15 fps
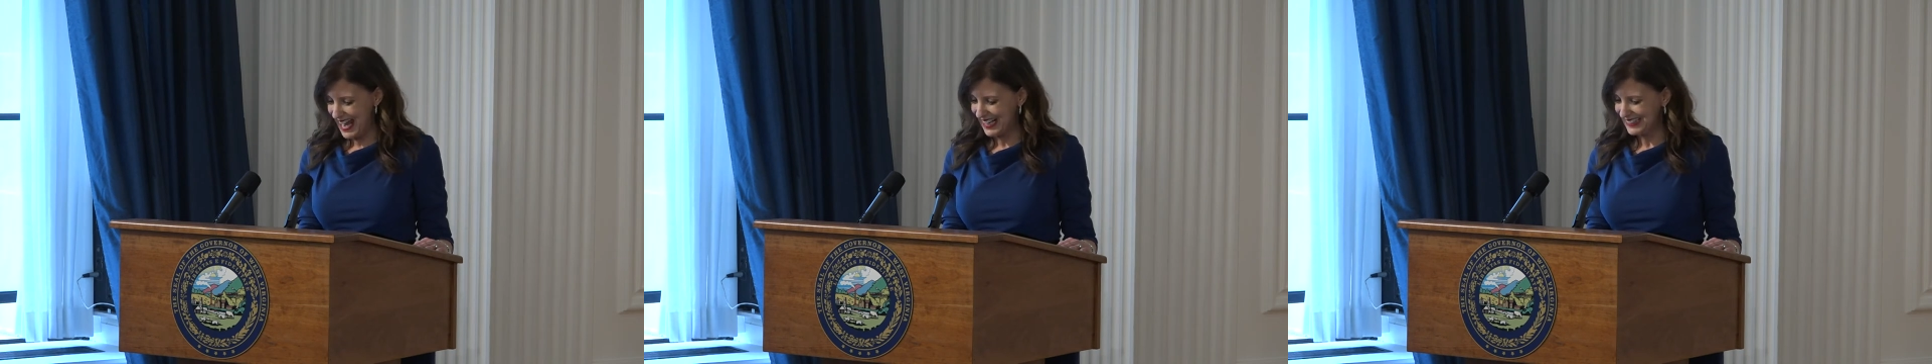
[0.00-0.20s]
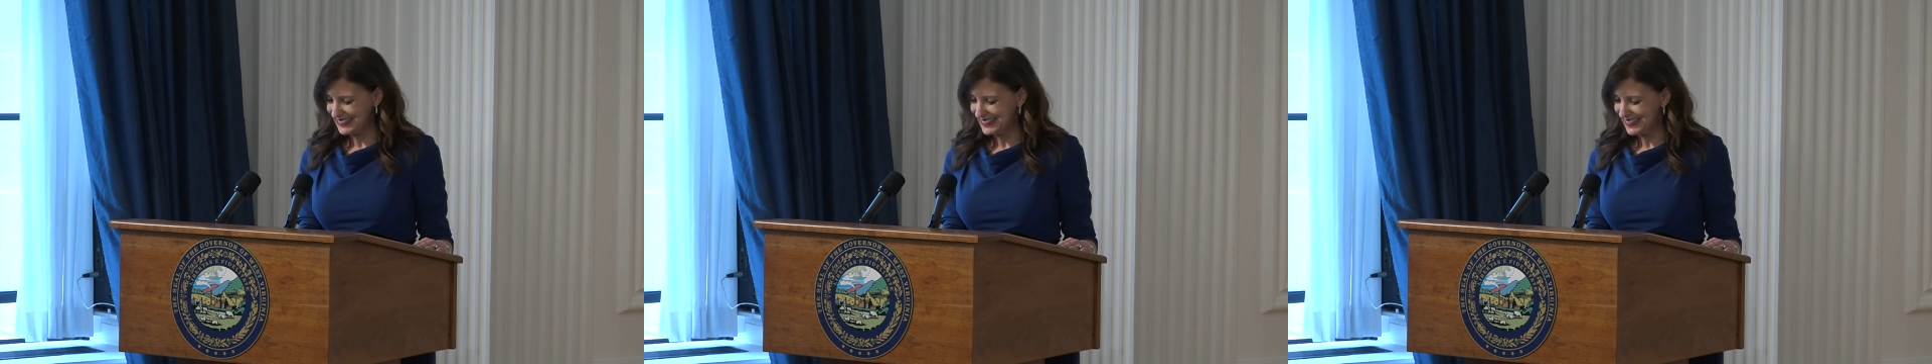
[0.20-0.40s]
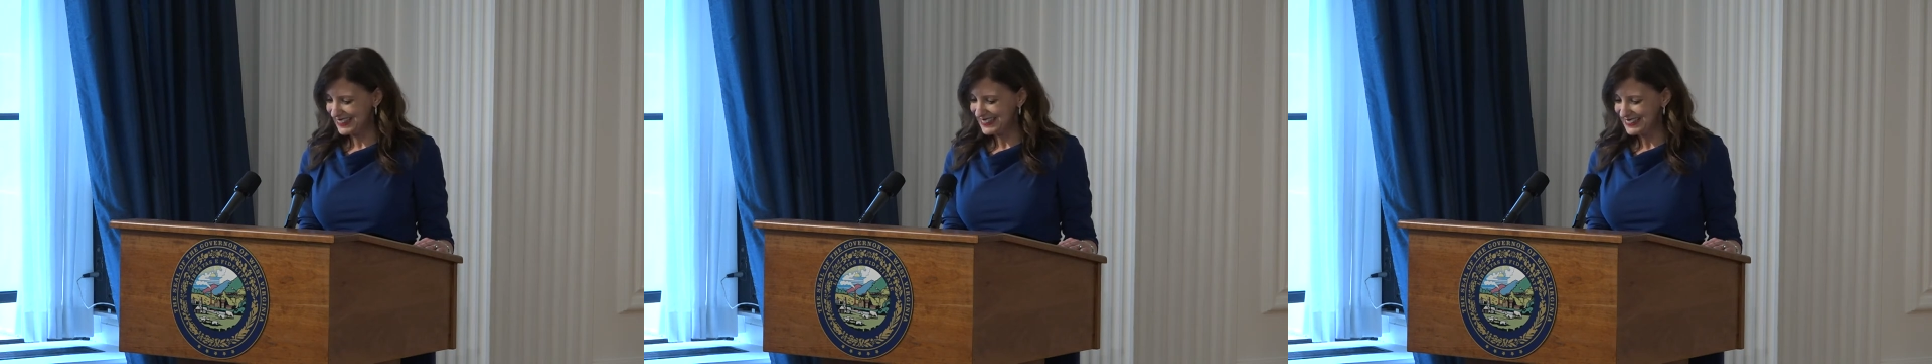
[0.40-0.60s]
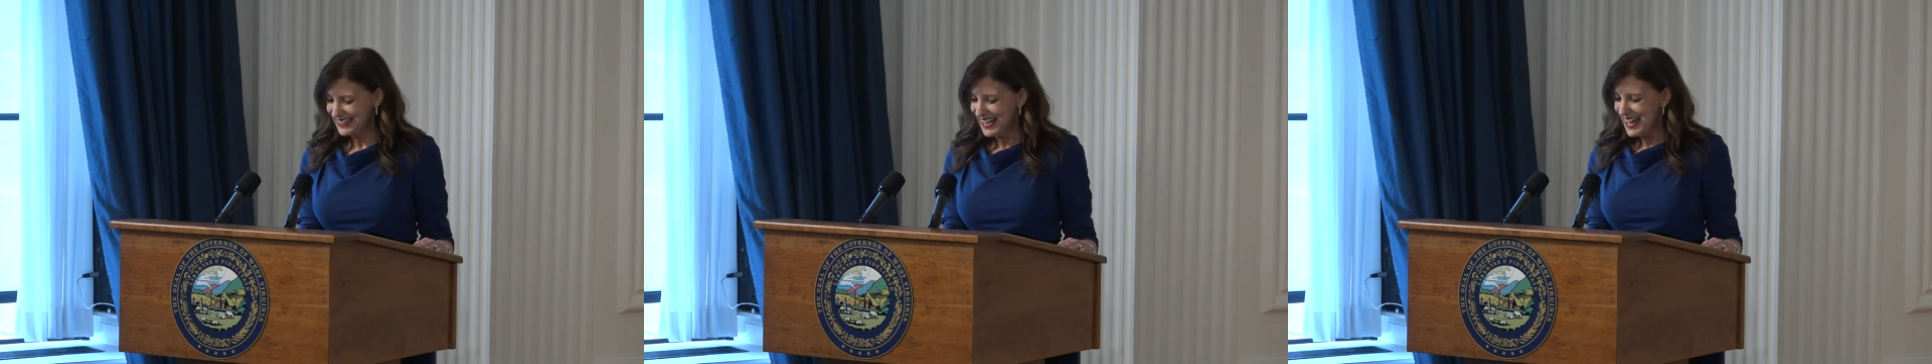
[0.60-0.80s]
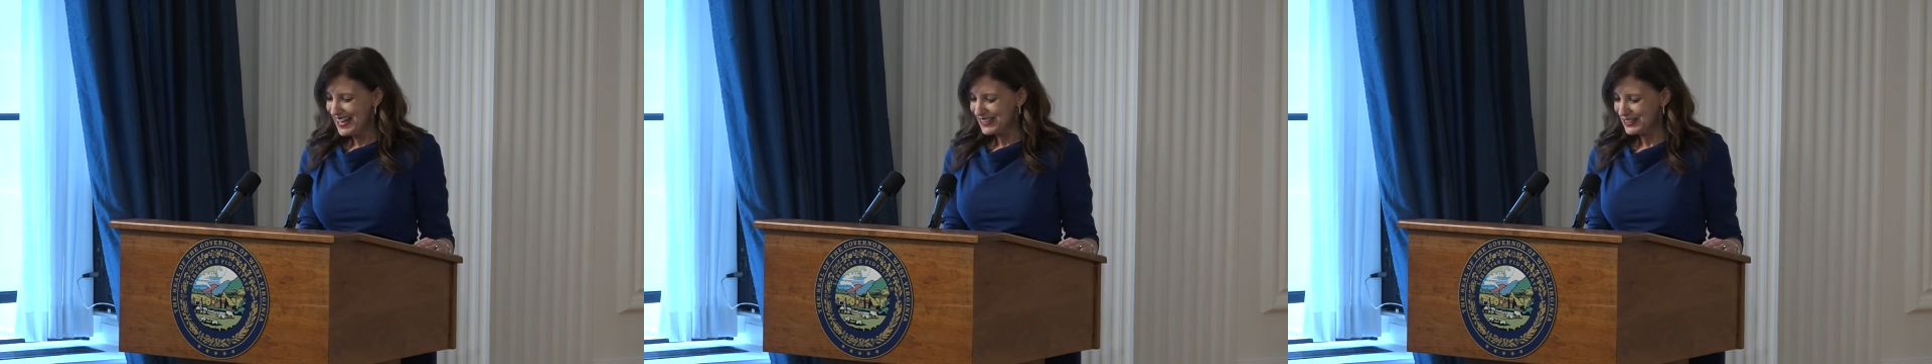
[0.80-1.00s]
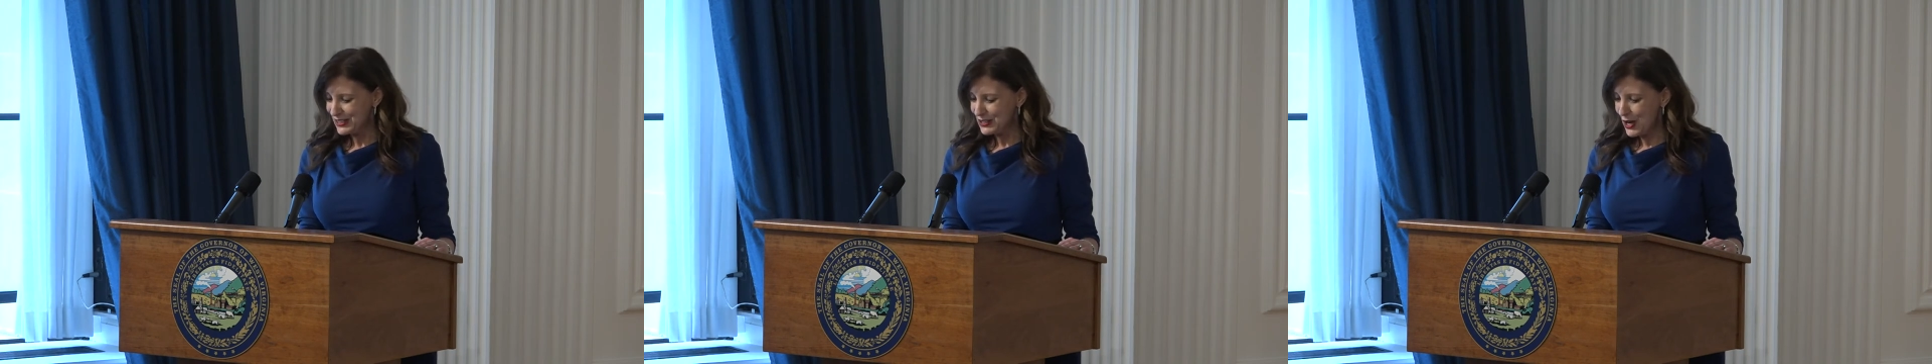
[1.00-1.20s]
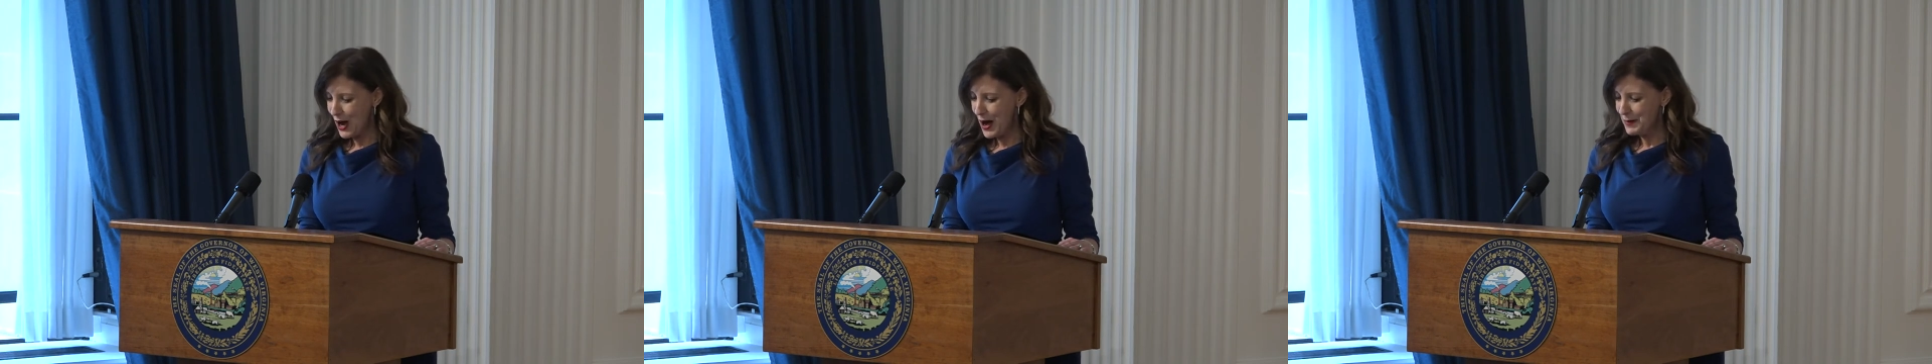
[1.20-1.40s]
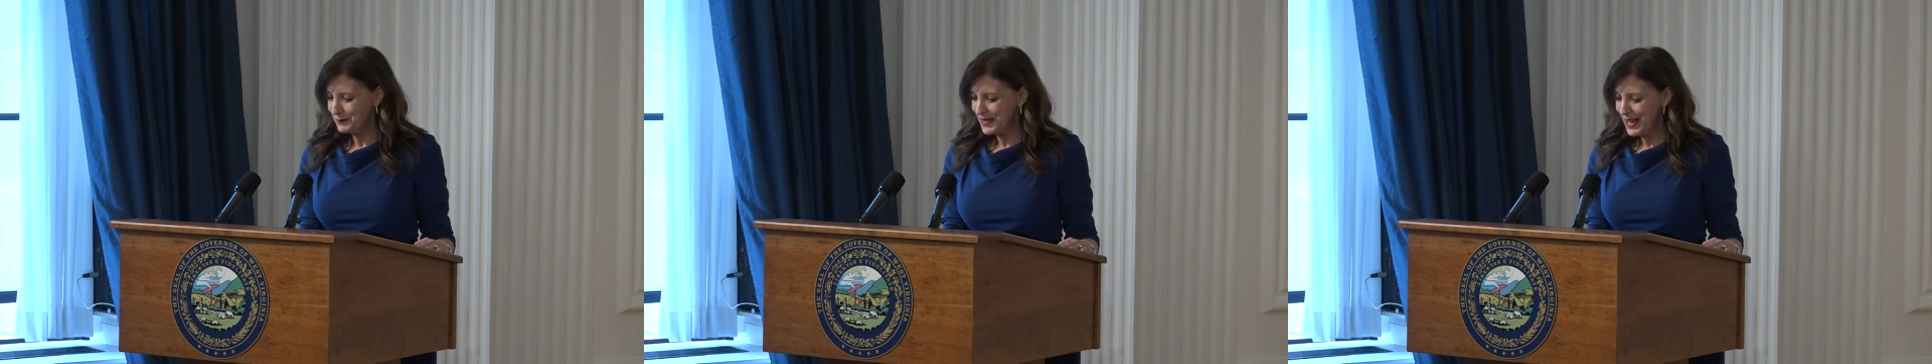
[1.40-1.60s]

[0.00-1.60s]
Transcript: access to top